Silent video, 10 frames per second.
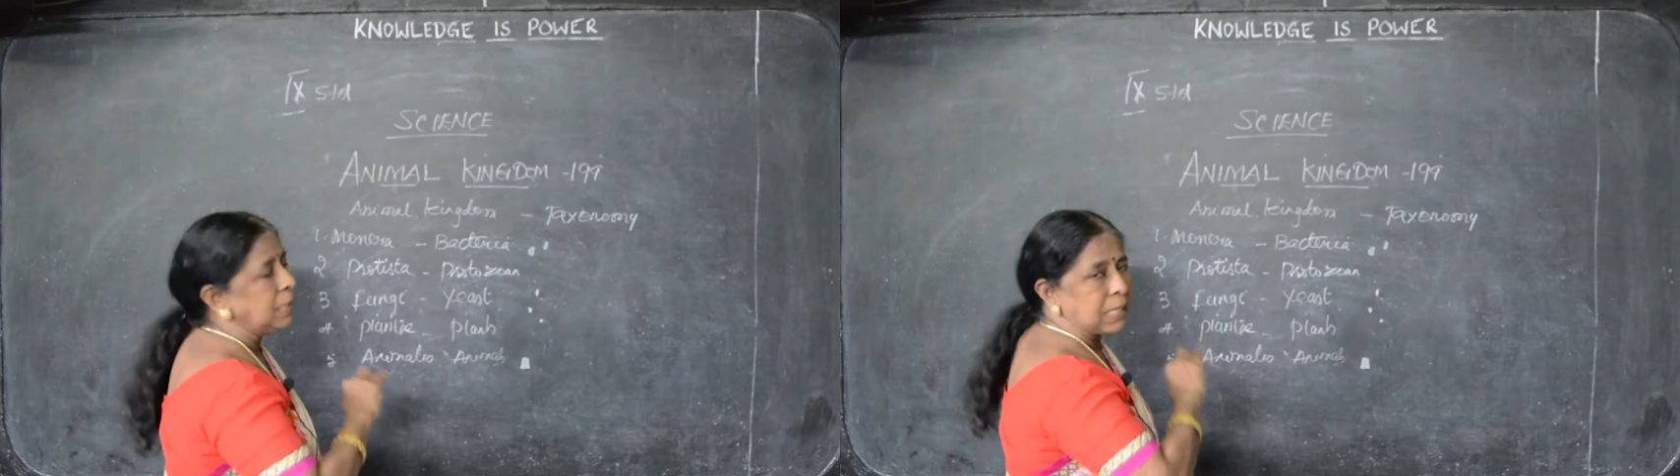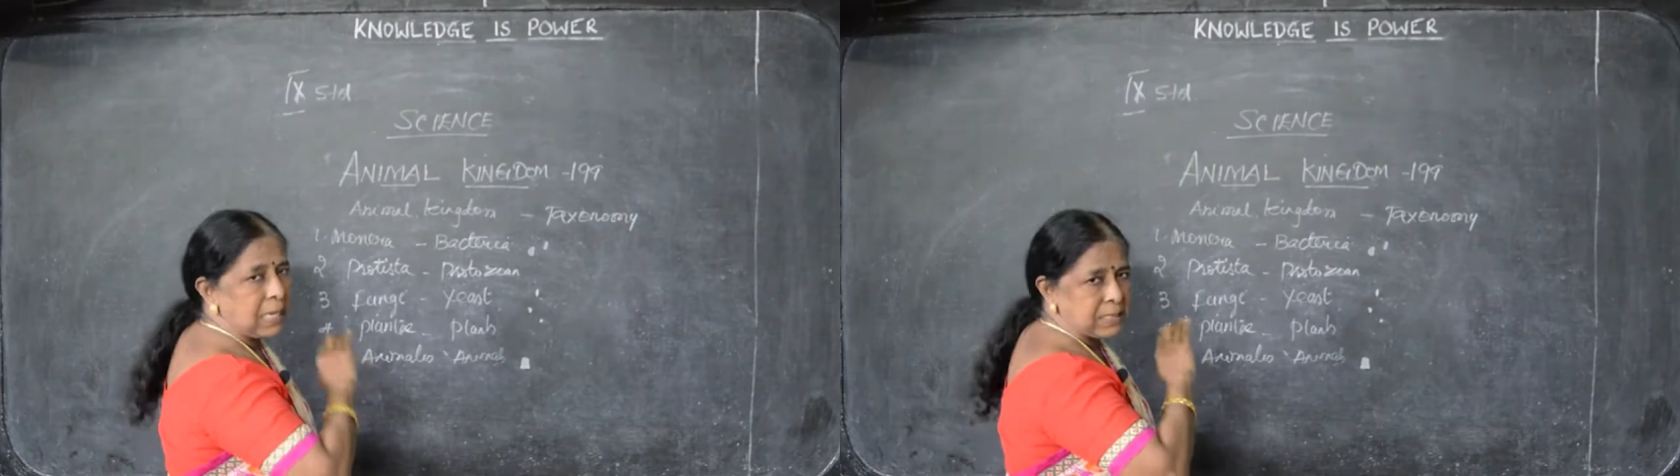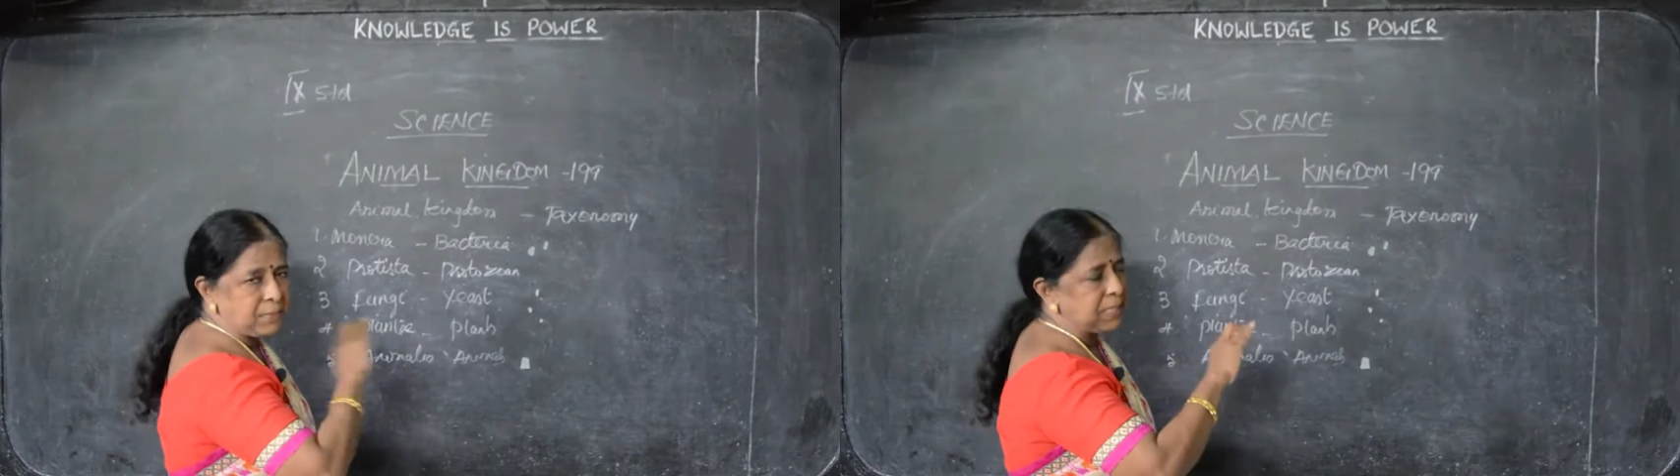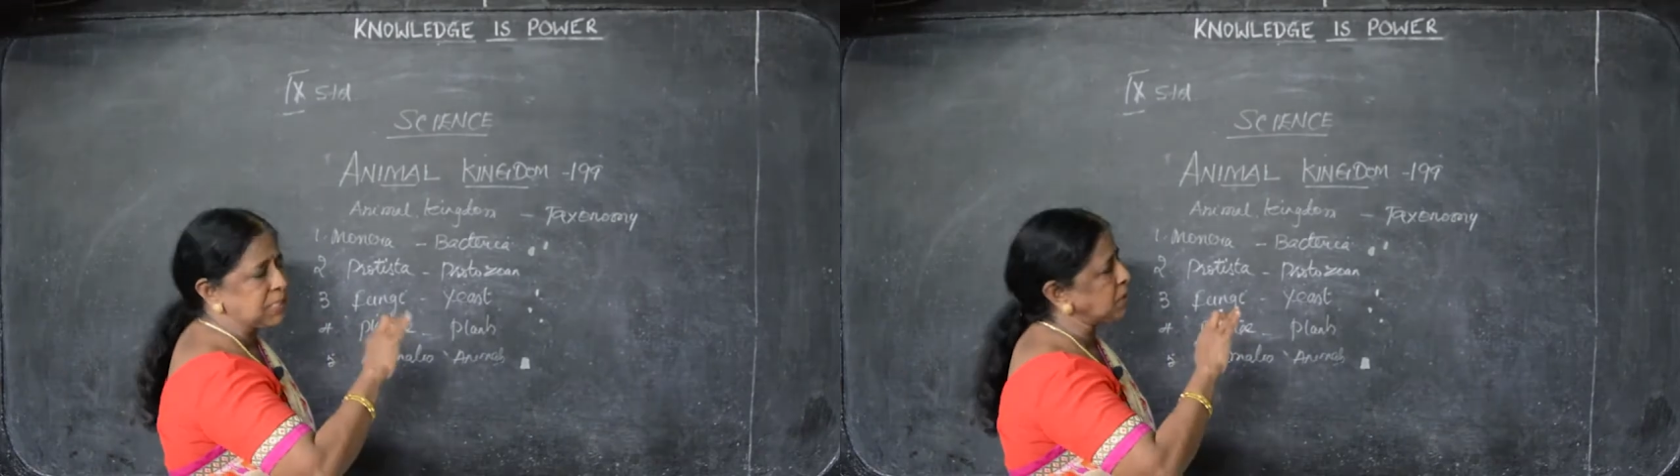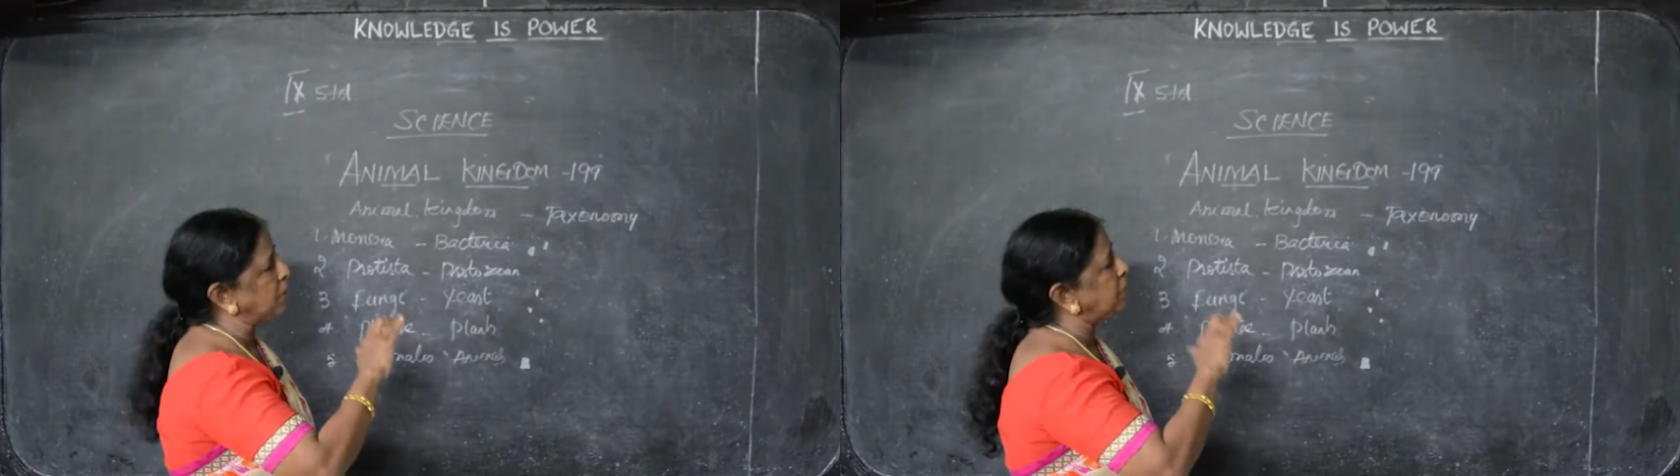
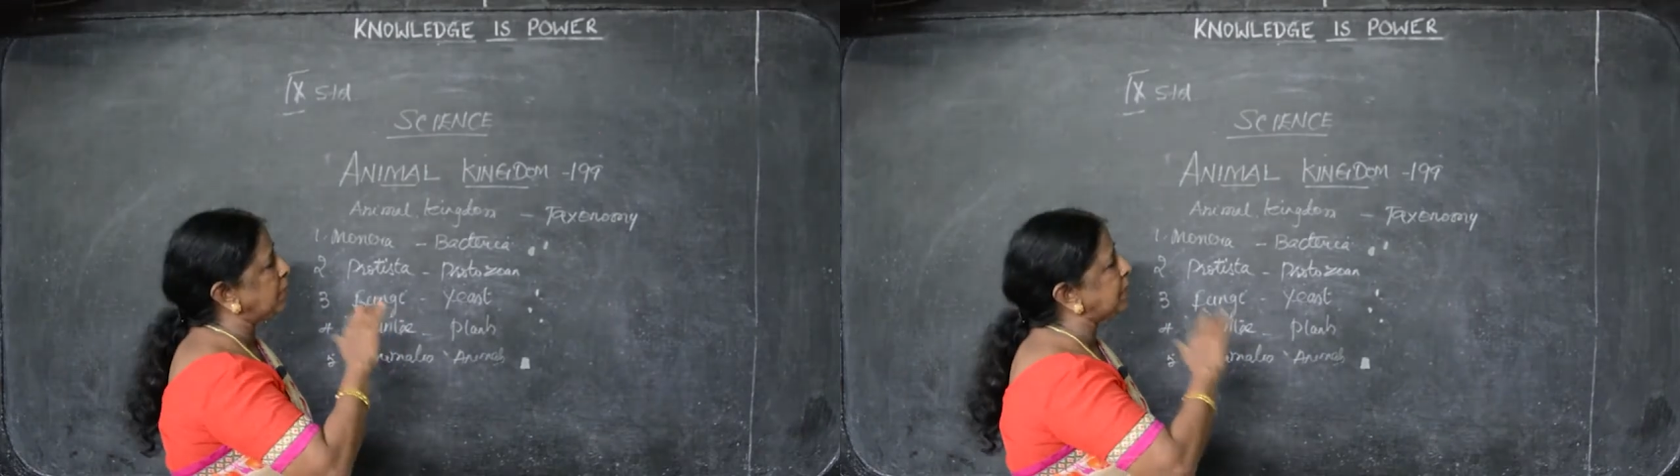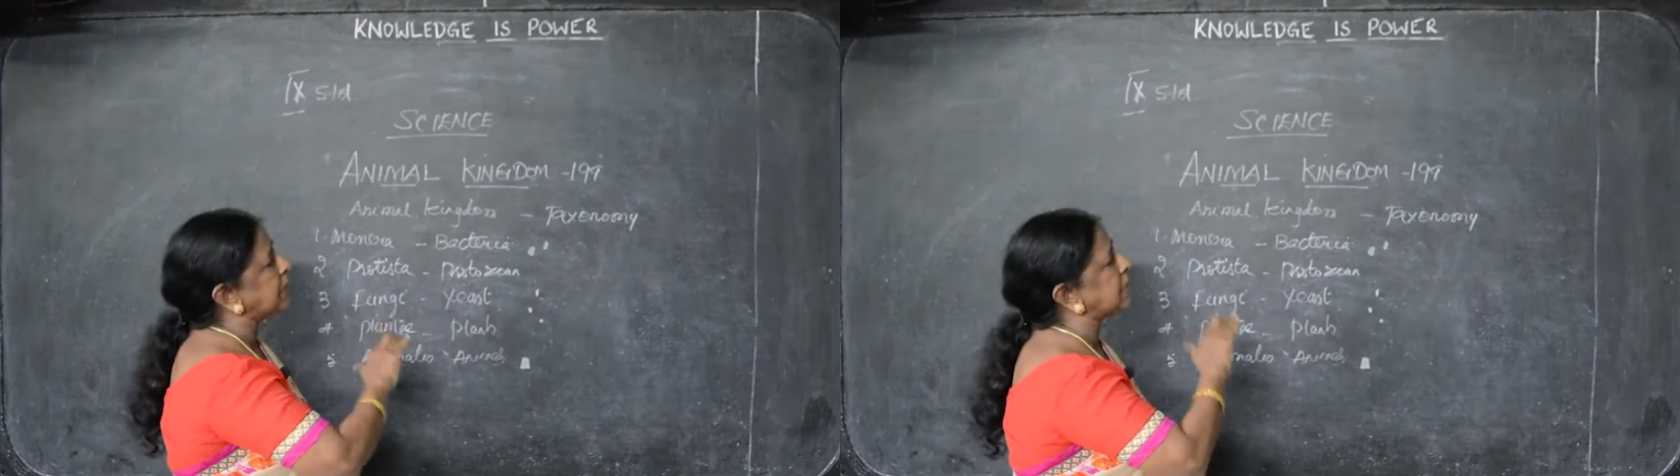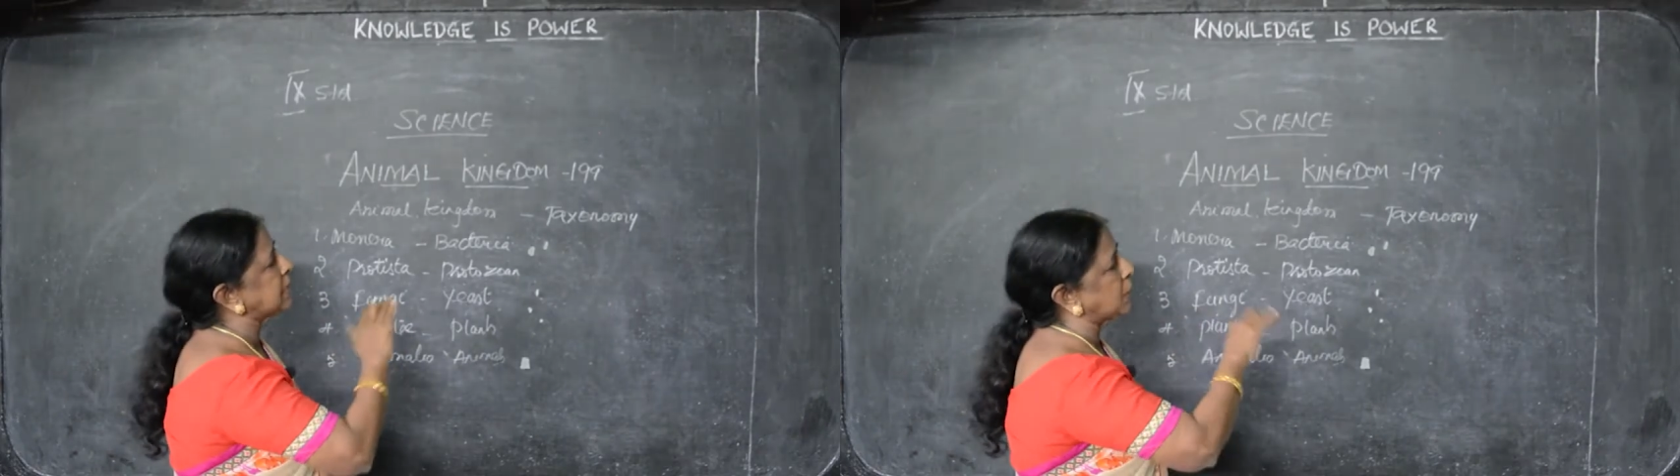classification of living things